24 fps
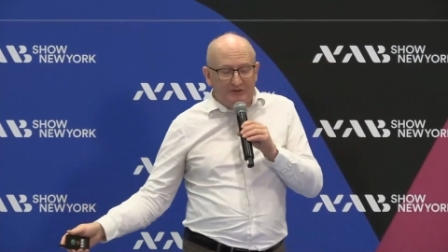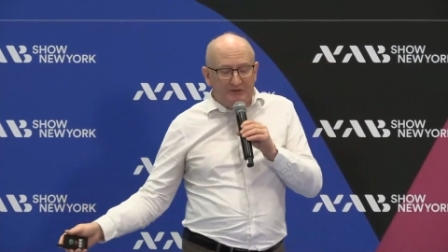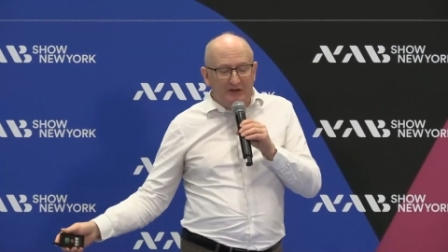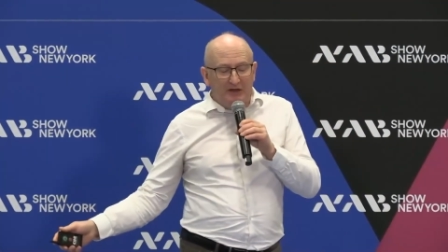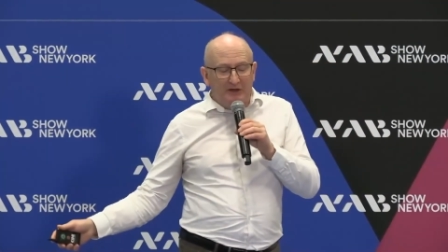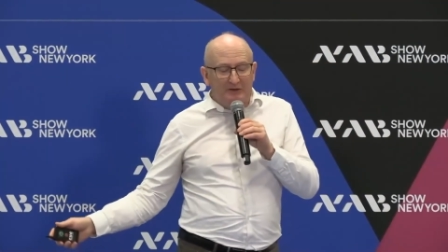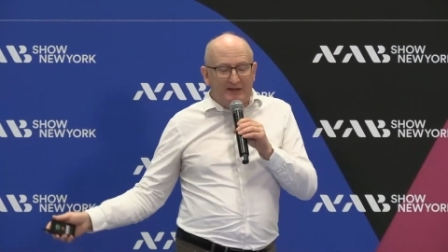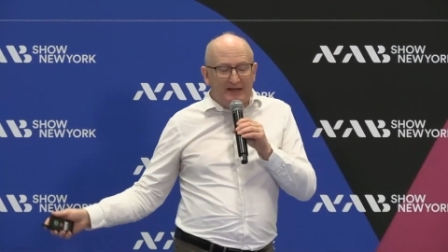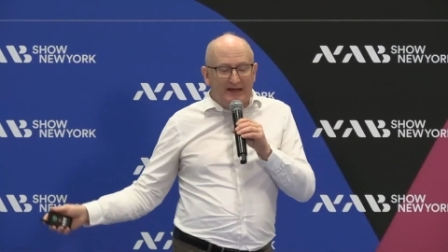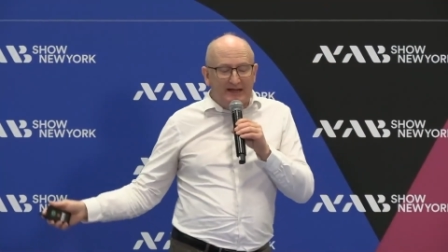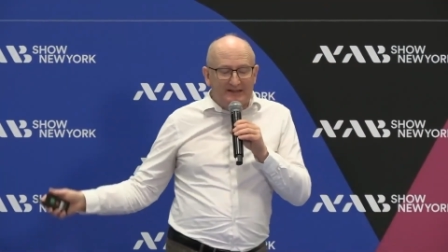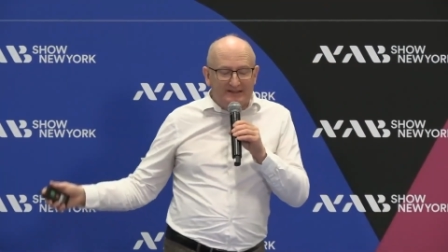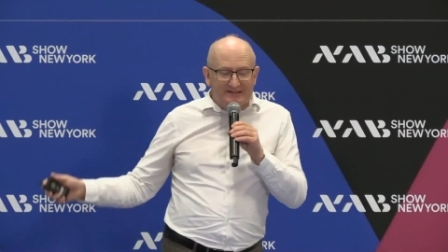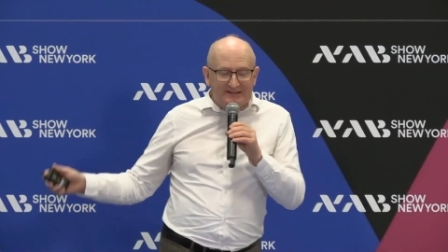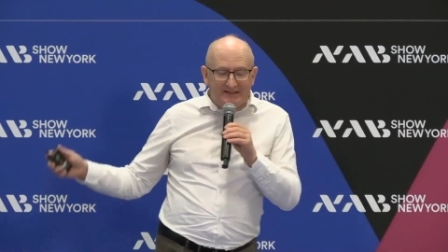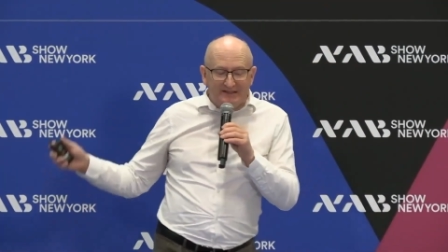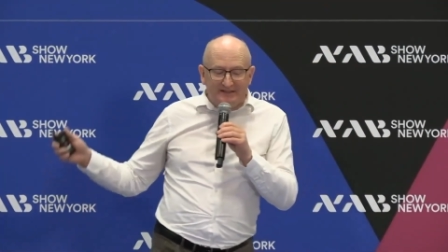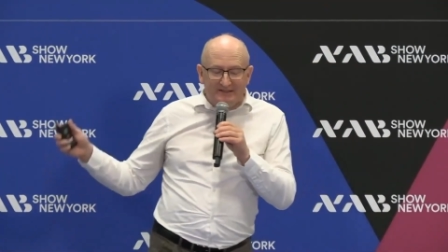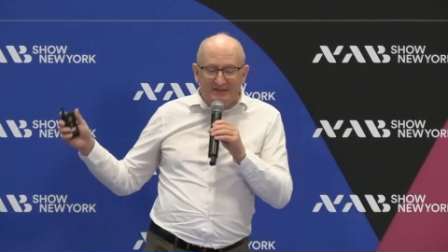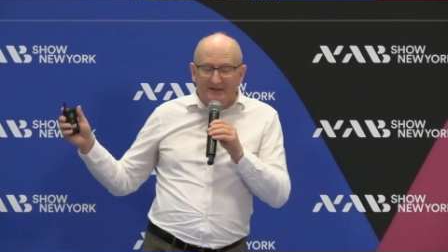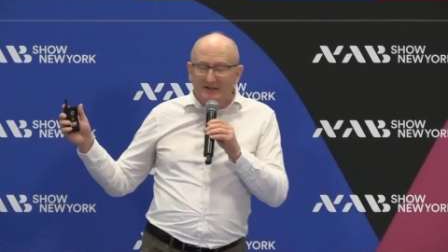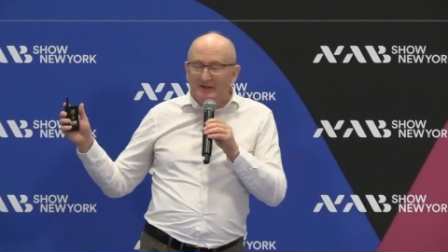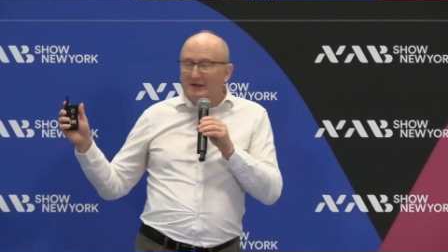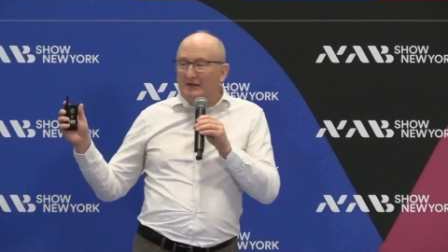
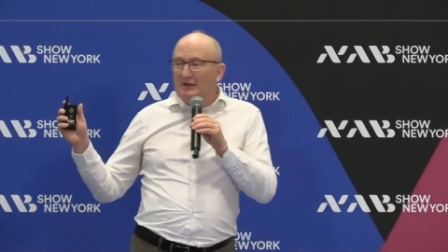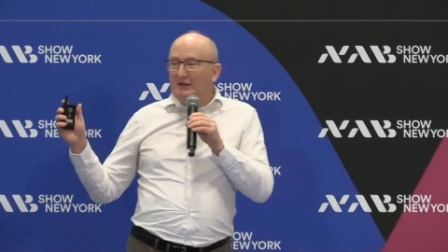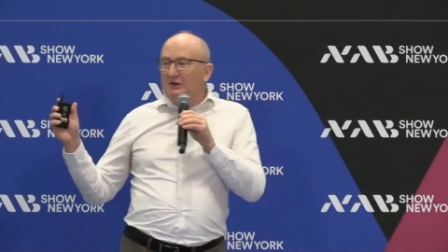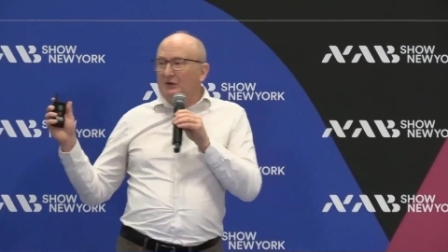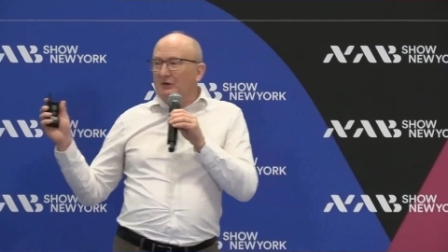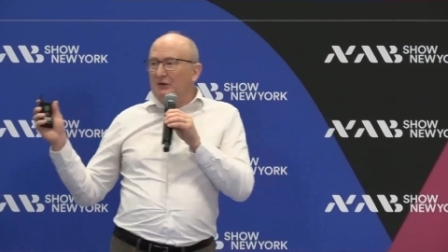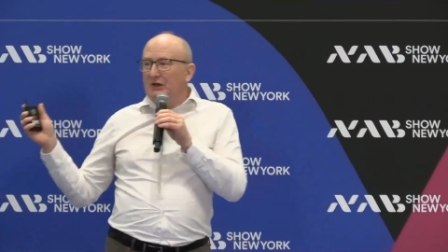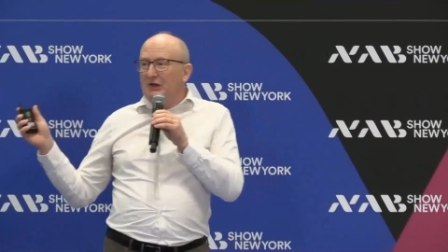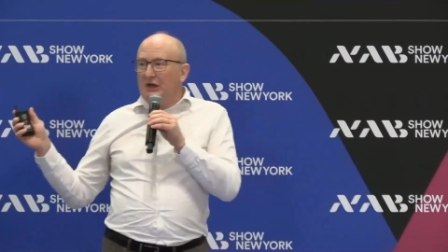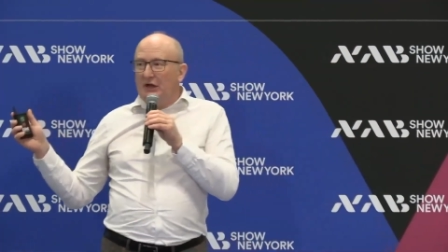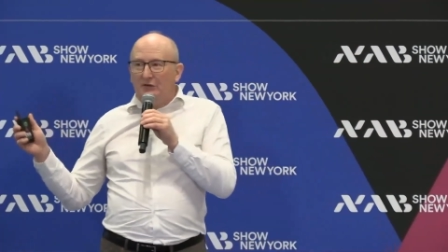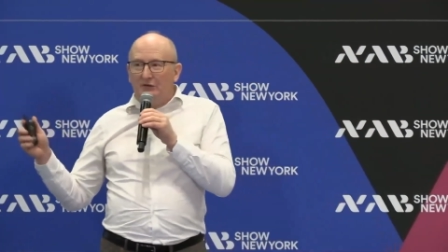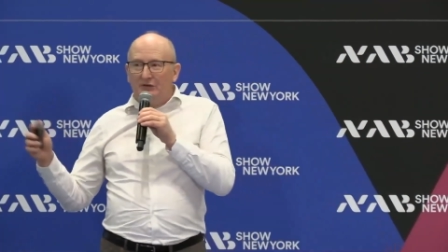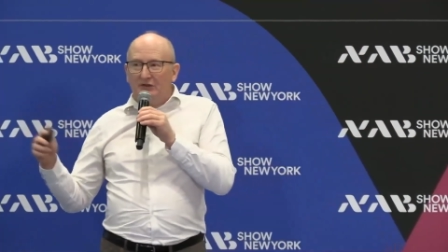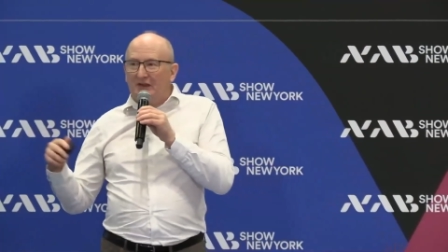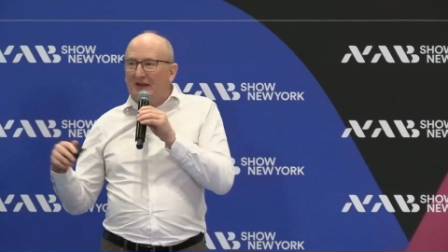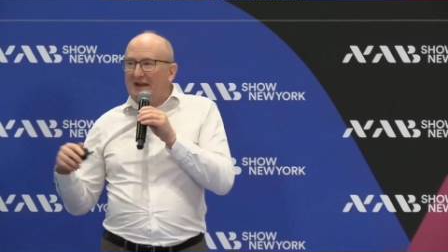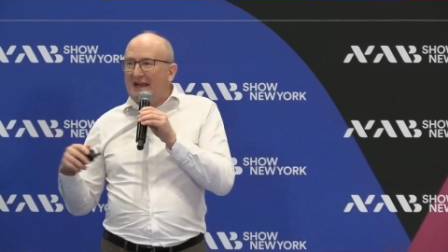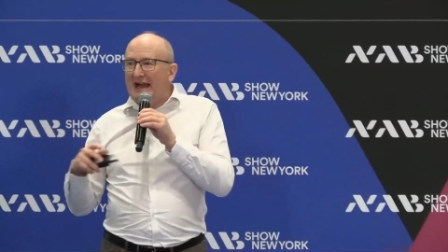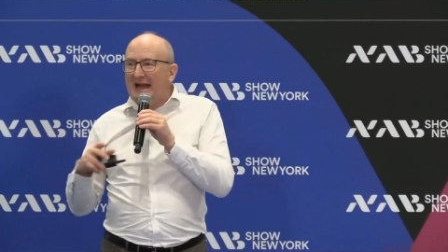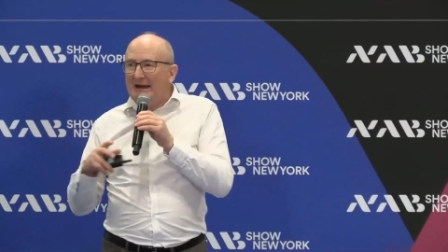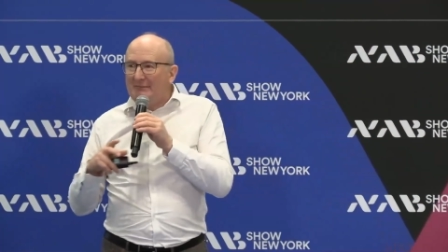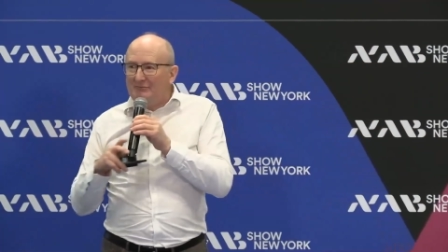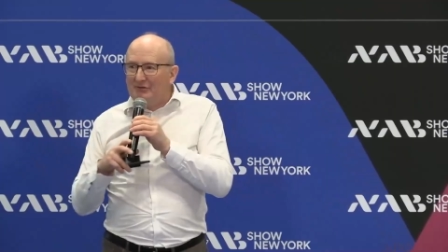located, the
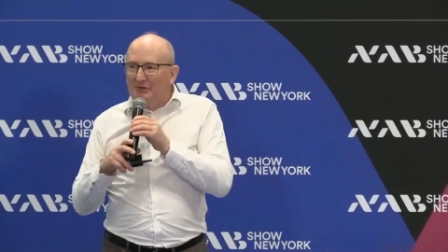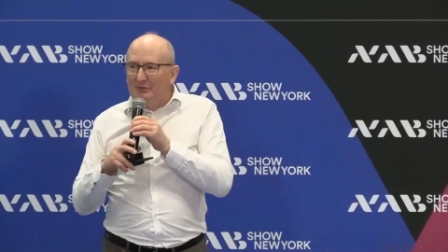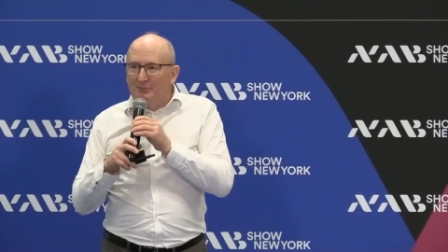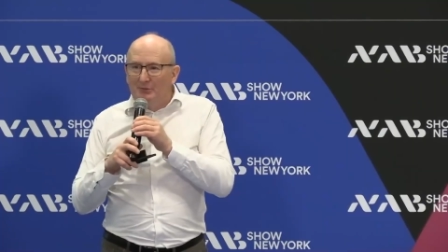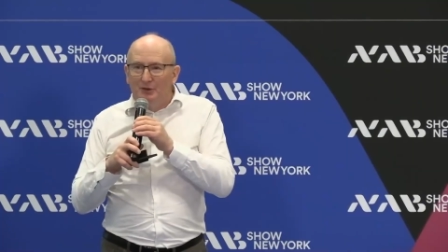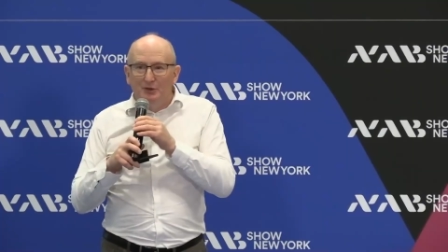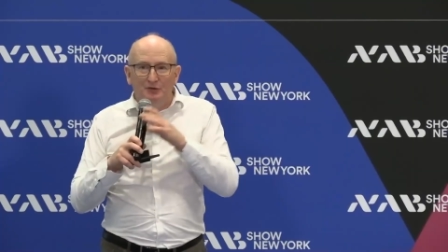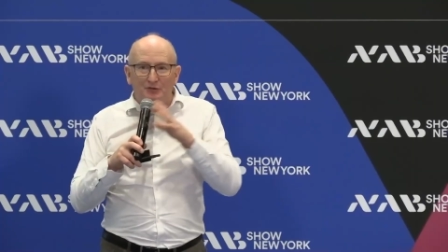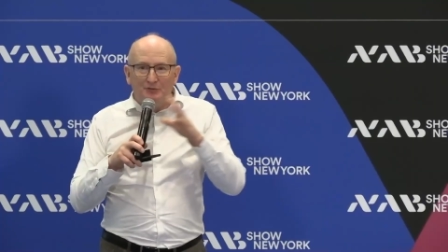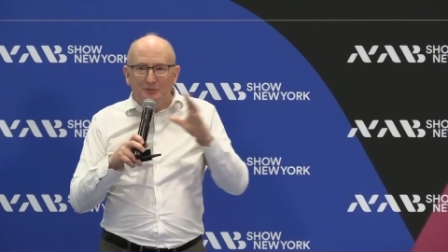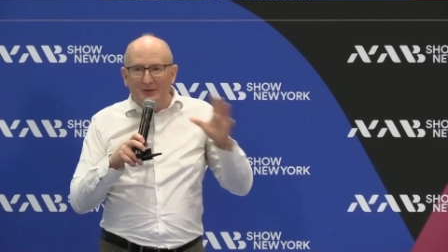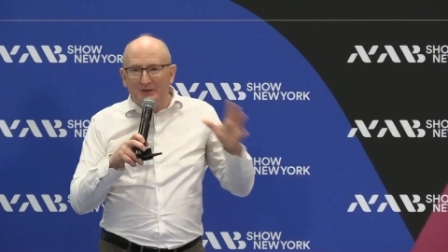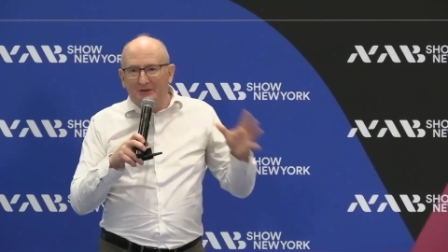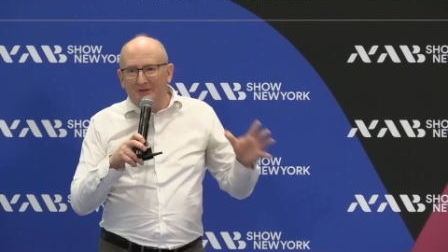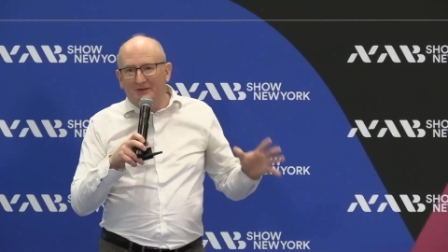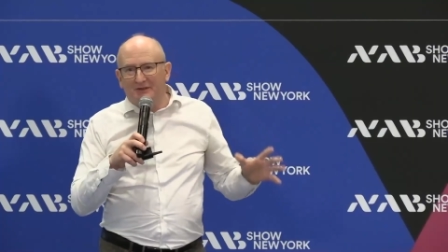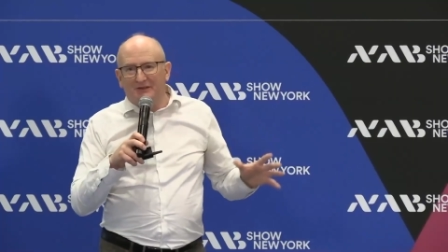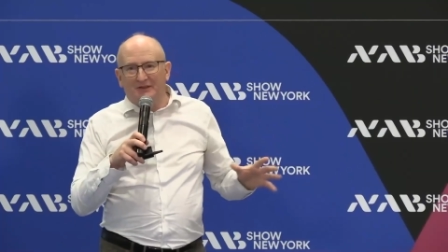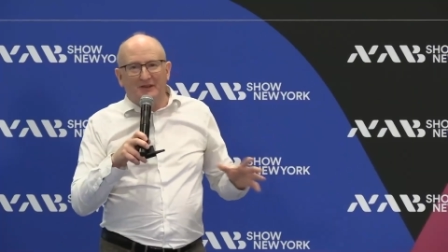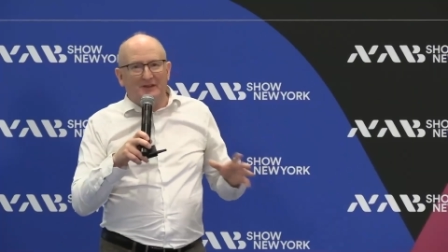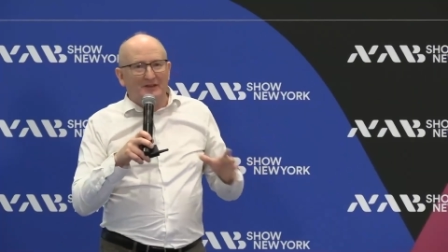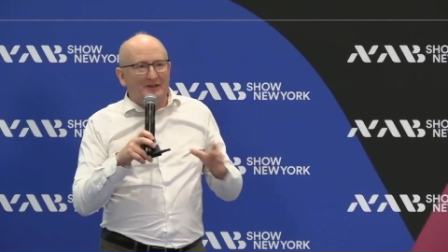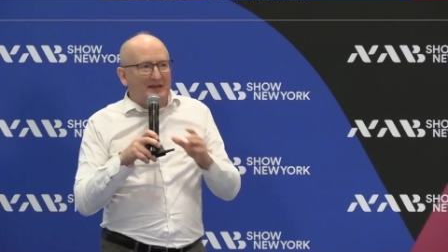camera movement,